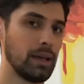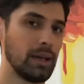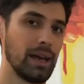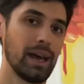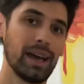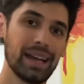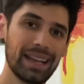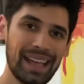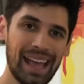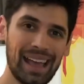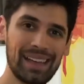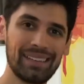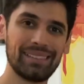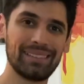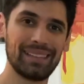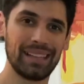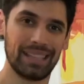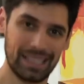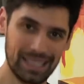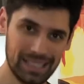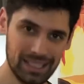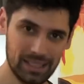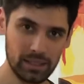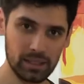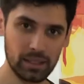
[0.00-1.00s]
Again,
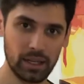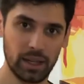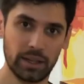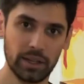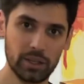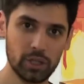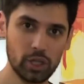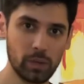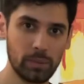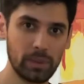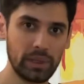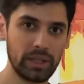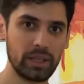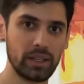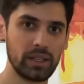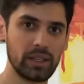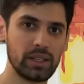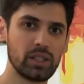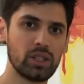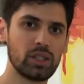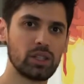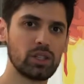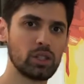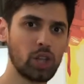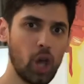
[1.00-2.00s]
this is another topic that is
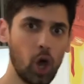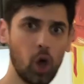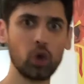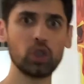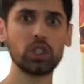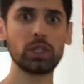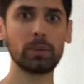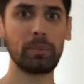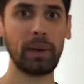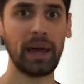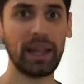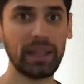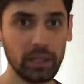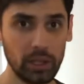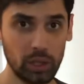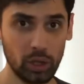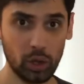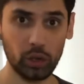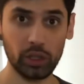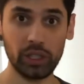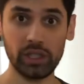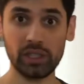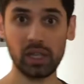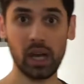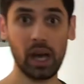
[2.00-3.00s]
so dependent on
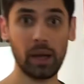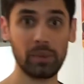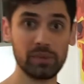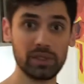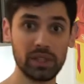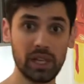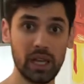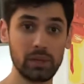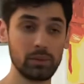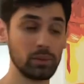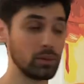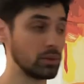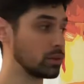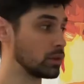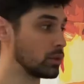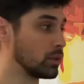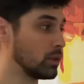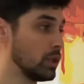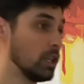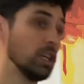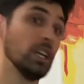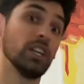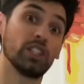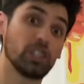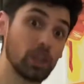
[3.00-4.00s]
your times tables.
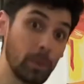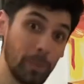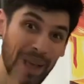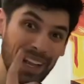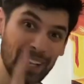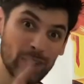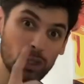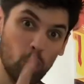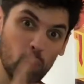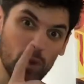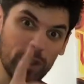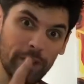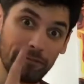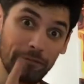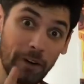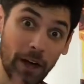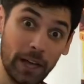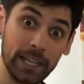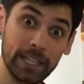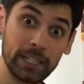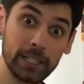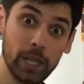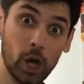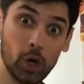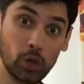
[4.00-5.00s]
So make sure you
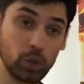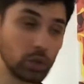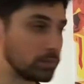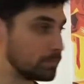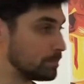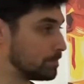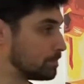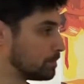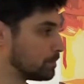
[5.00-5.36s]
fucking know them.